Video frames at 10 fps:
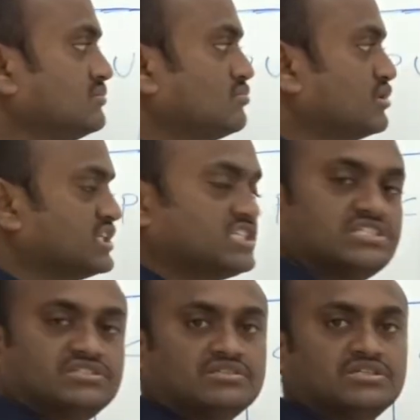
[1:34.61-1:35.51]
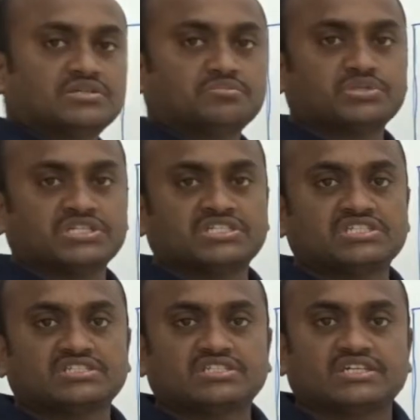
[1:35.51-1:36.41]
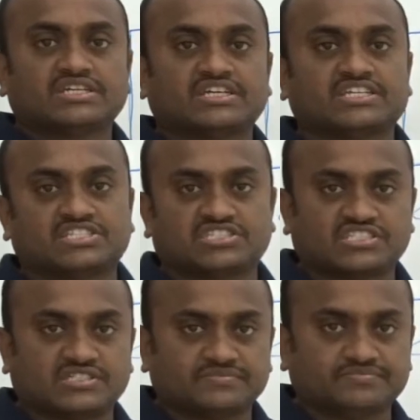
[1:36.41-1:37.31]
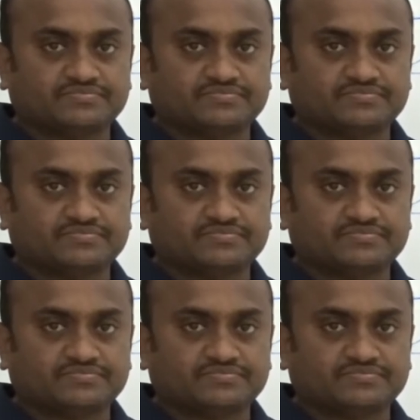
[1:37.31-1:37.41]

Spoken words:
monitor, printer, etc.